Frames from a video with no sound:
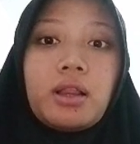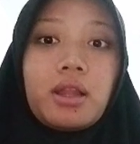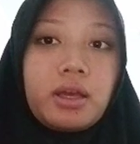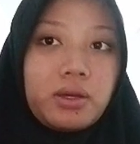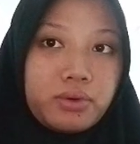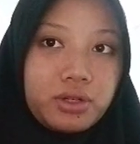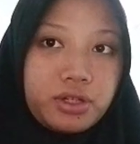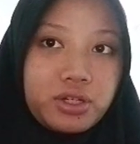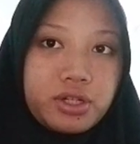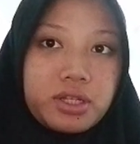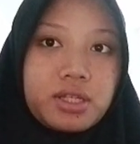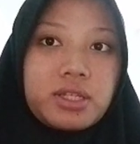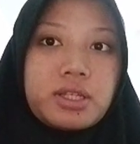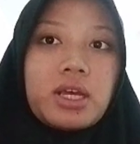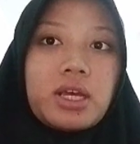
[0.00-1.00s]

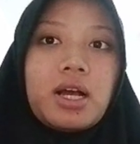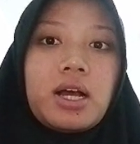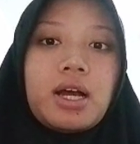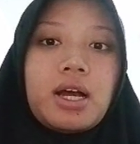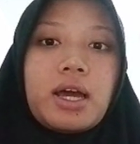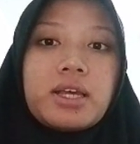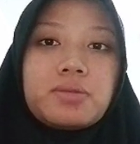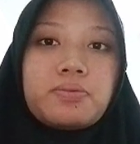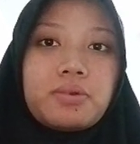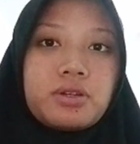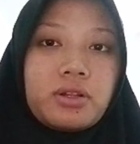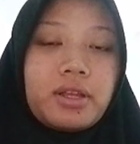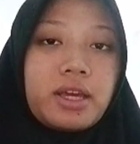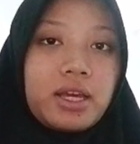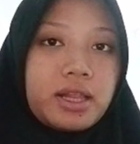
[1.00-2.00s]
especially English, has
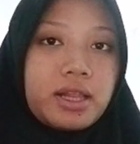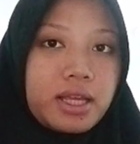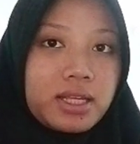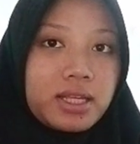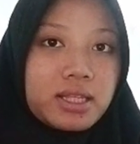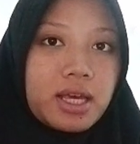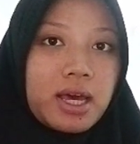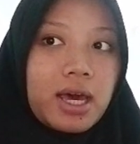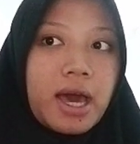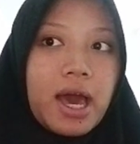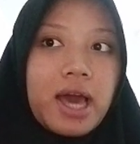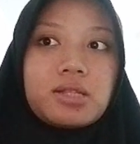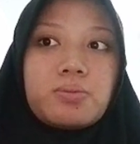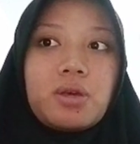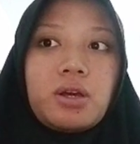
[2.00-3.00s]
become
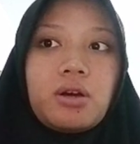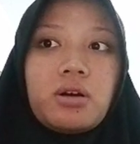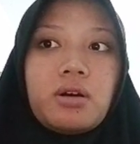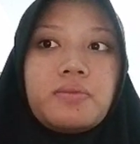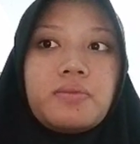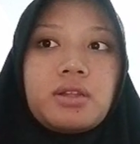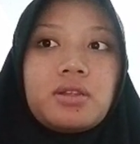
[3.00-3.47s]
increasingly